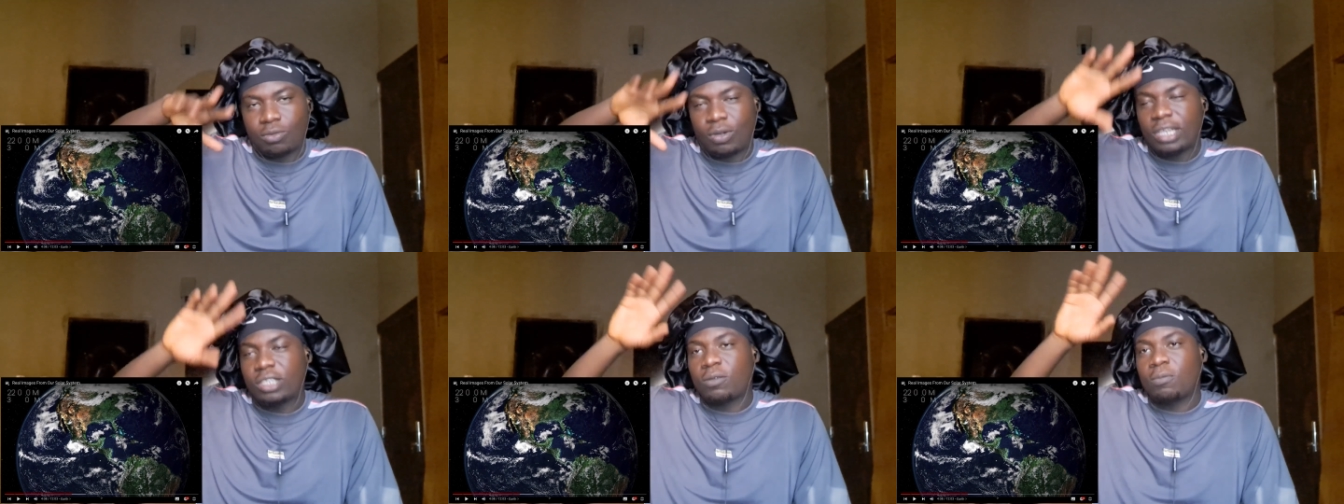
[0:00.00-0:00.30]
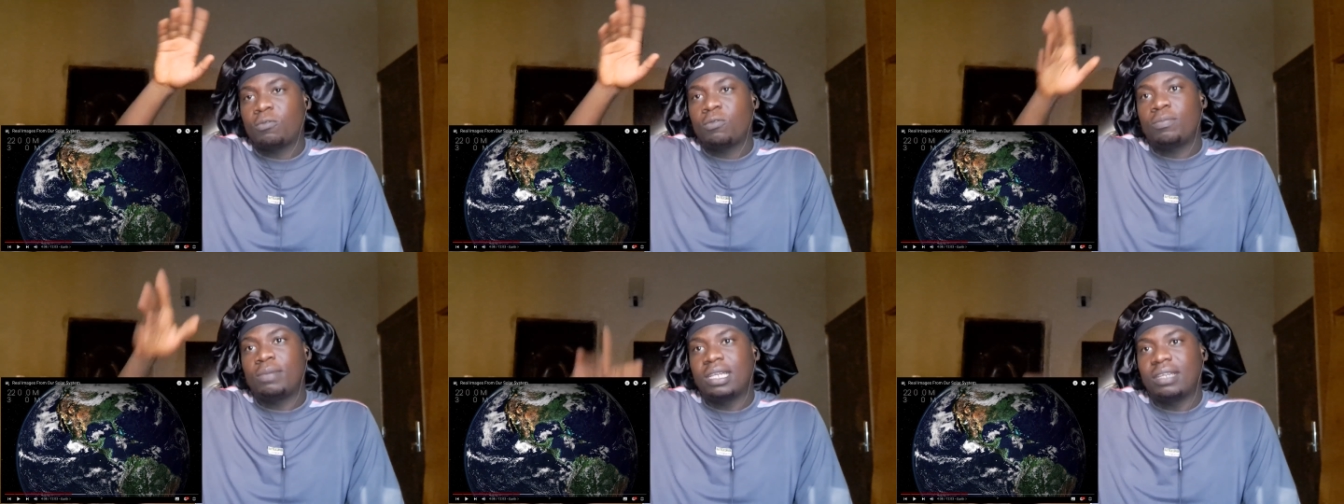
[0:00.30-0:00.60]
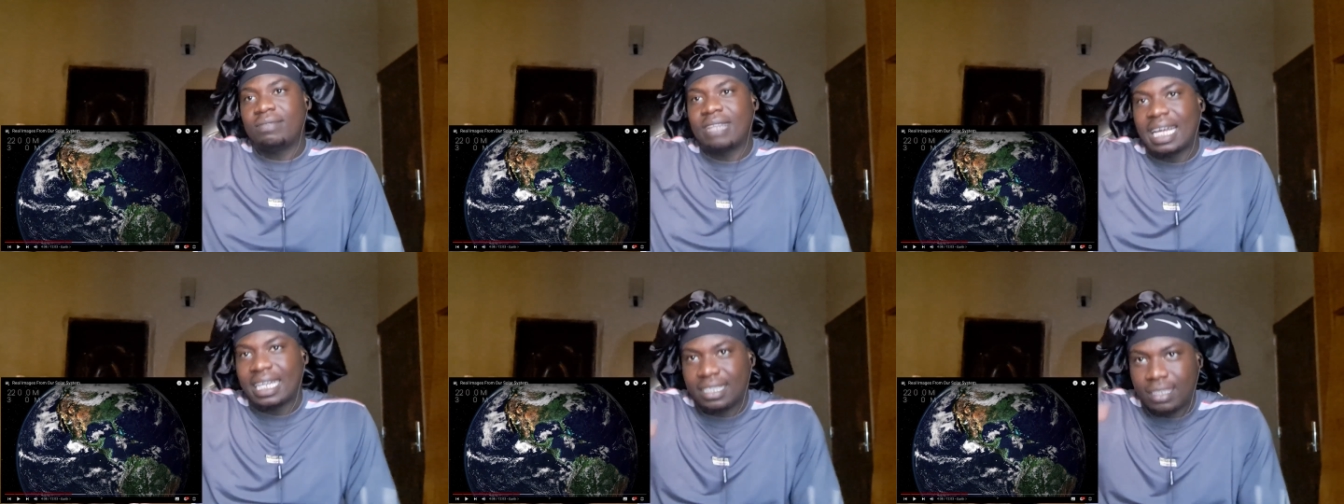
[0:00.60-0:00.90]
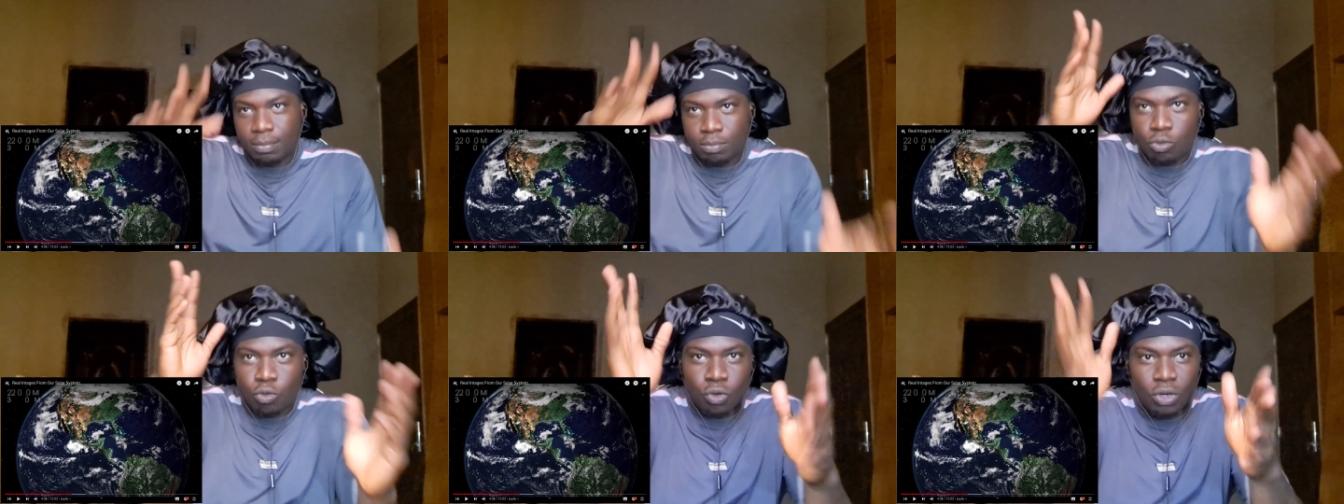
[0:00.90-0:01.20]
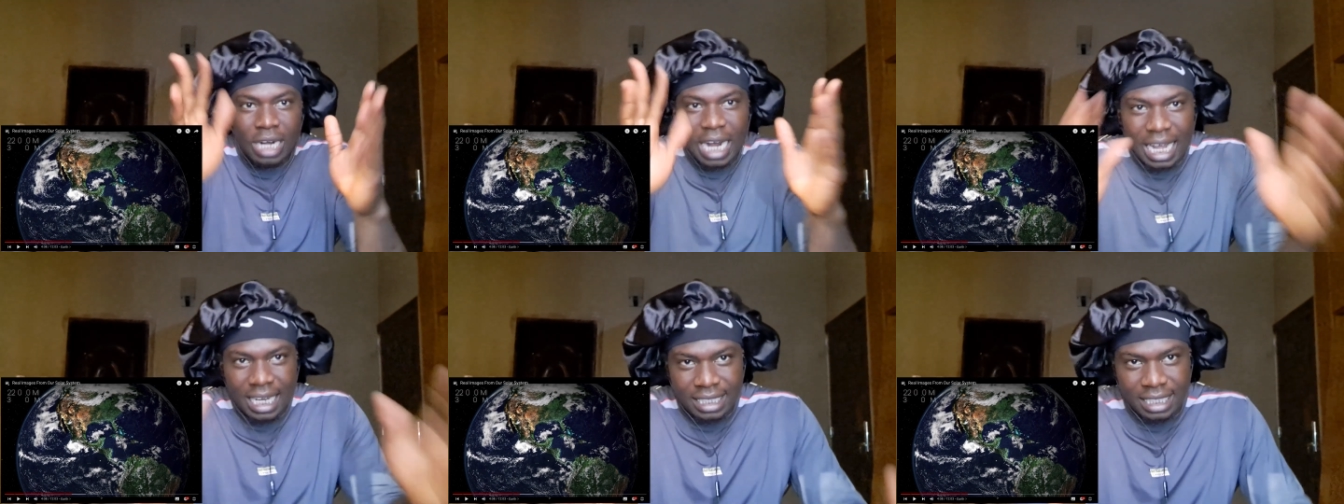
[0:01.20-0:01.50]
Why some people believe that the
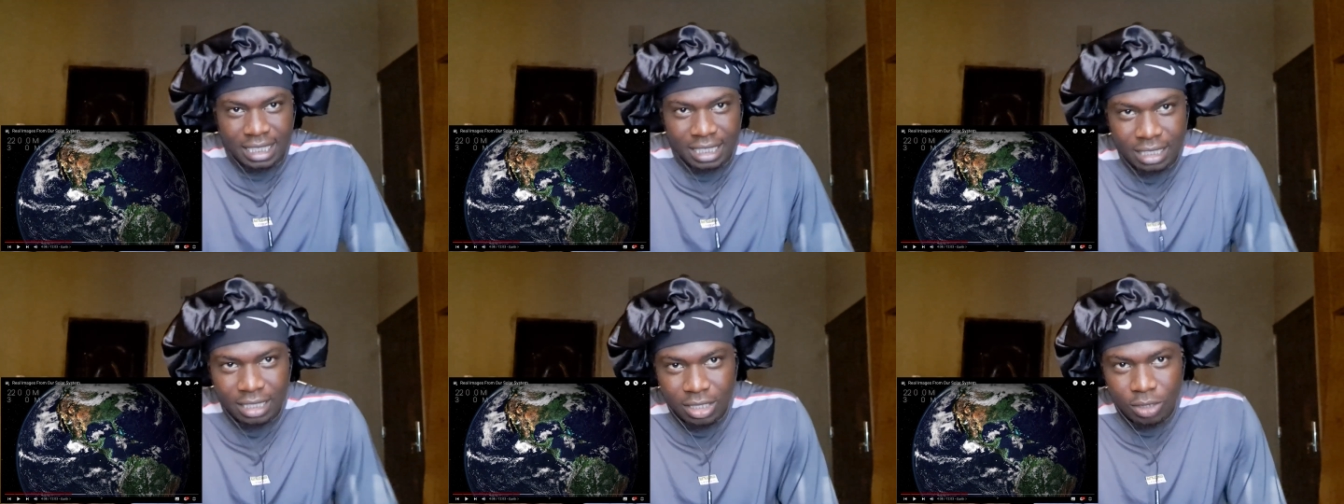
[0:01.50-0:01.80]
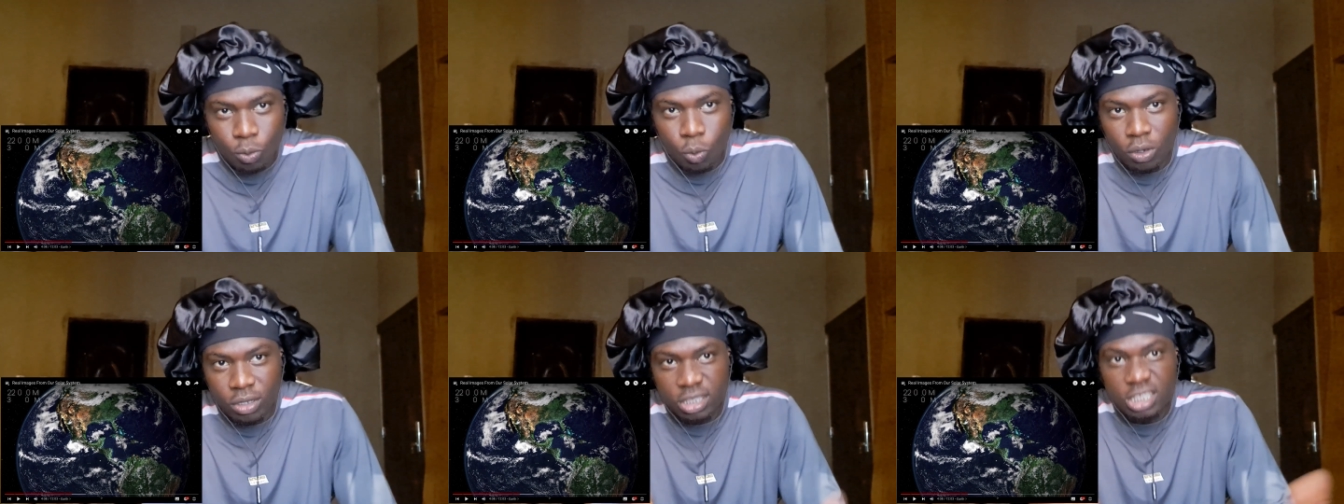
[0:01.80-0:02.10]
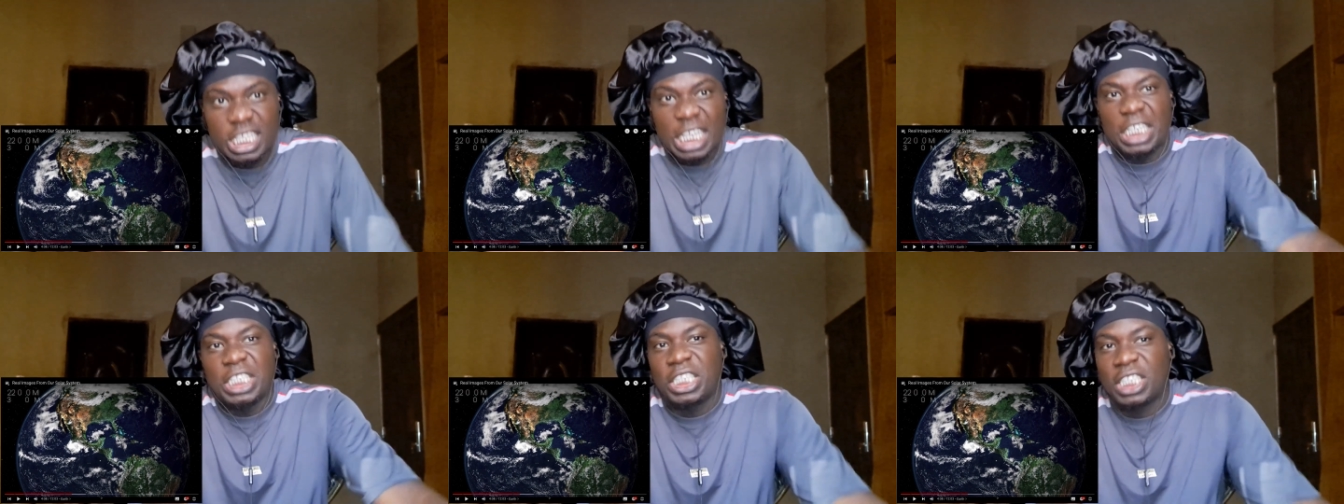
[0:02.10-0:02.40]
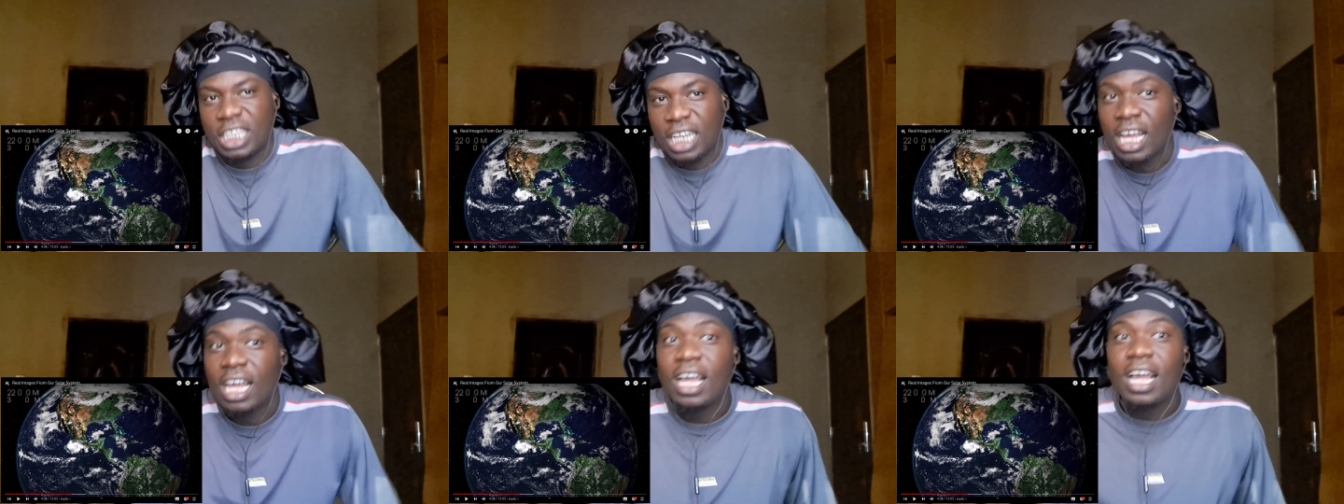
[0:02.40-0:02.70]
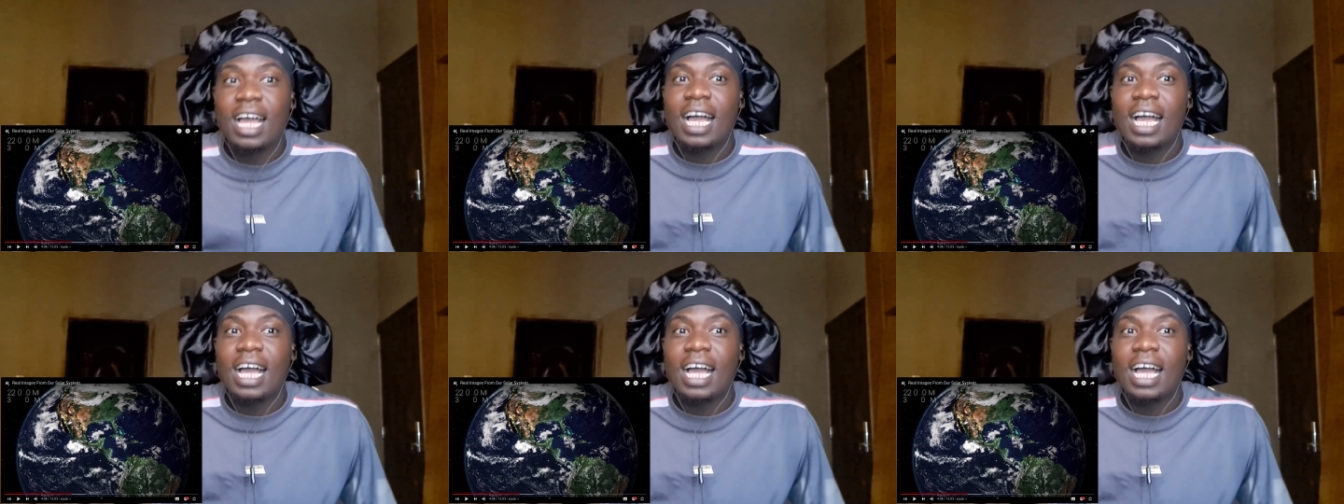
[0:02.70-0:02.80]
moon landing was staged?